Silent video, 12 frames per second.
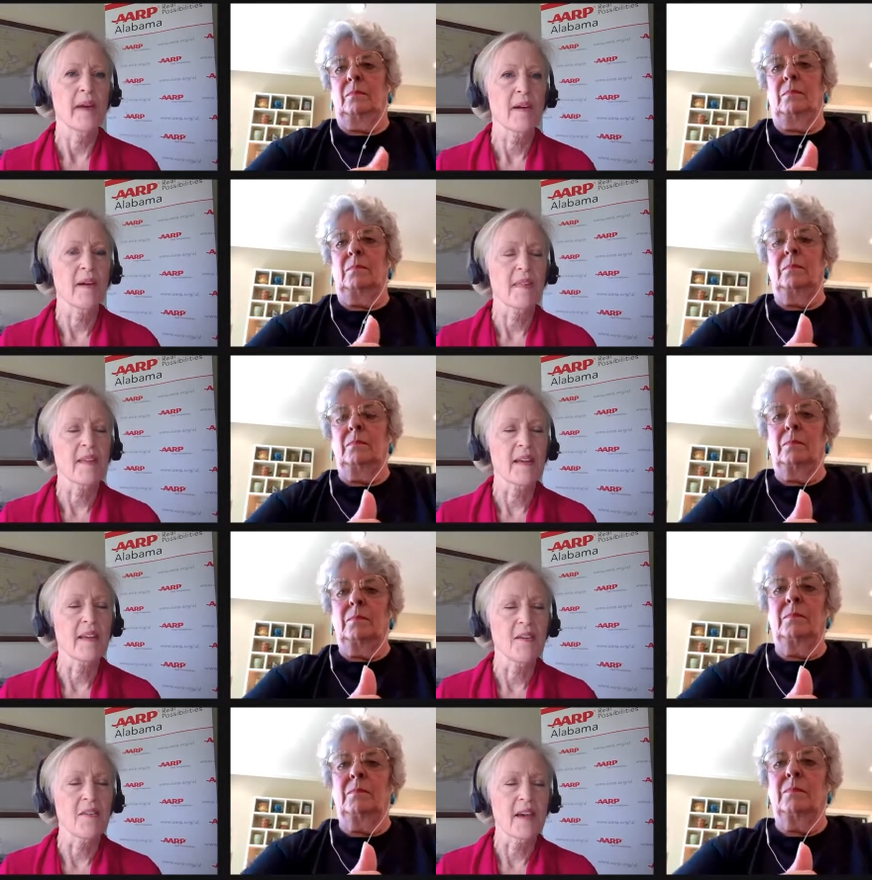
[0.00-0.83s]
Speaker 1: Mary,
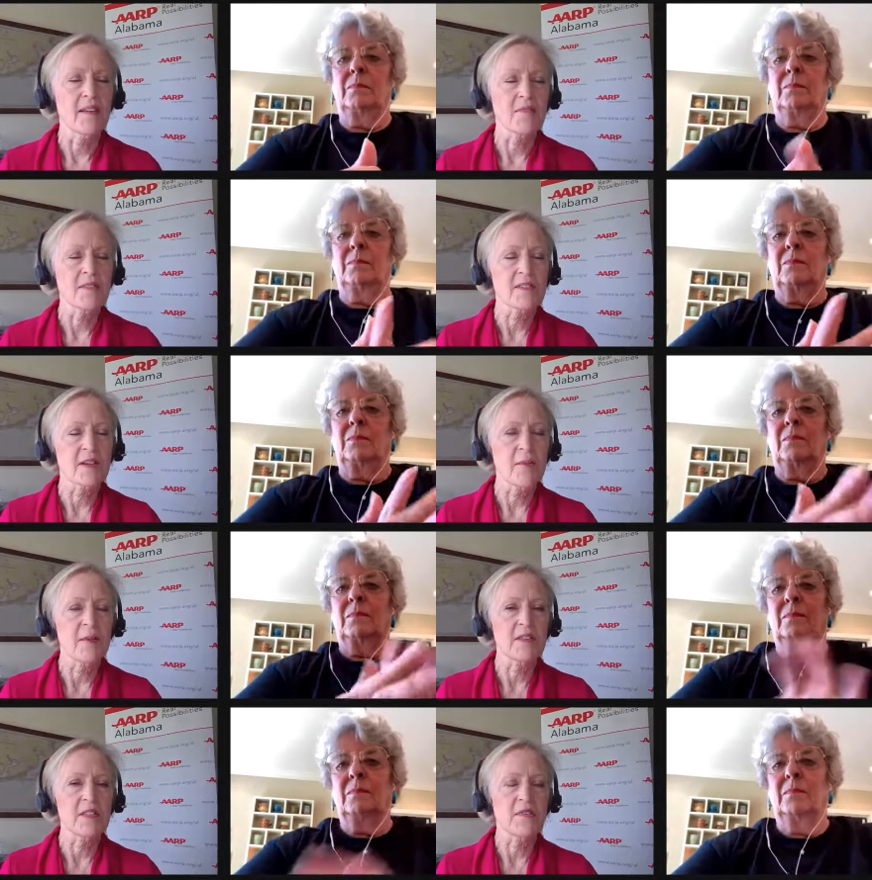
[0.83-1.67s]
thank you. That was
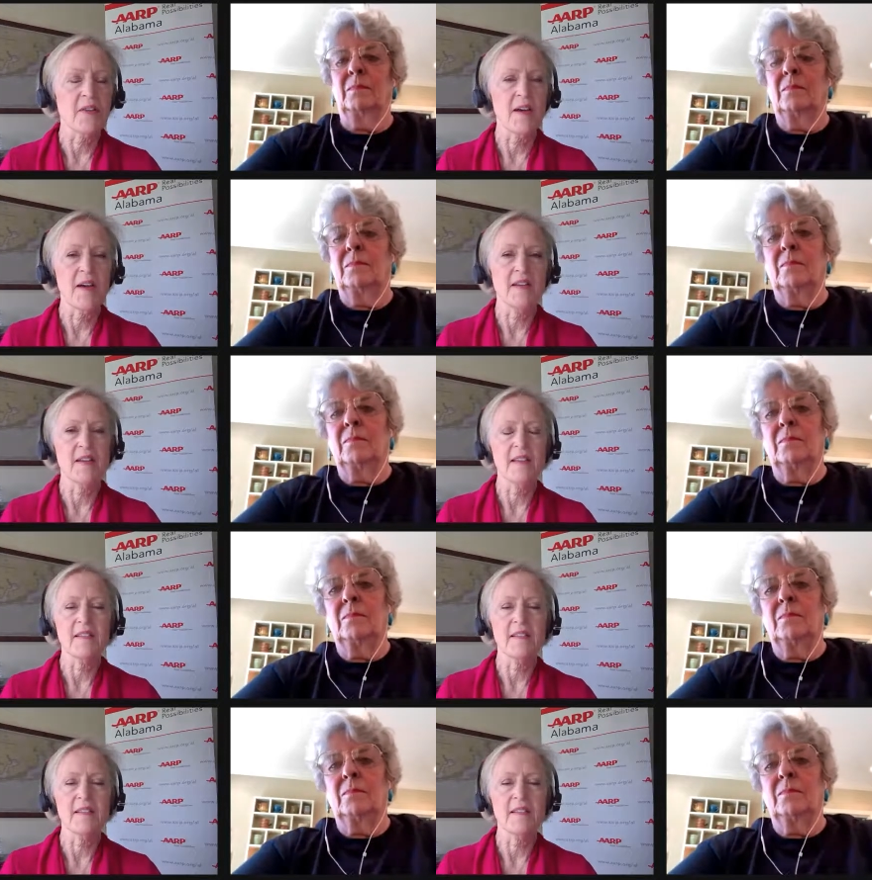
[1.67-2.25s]
so much fun.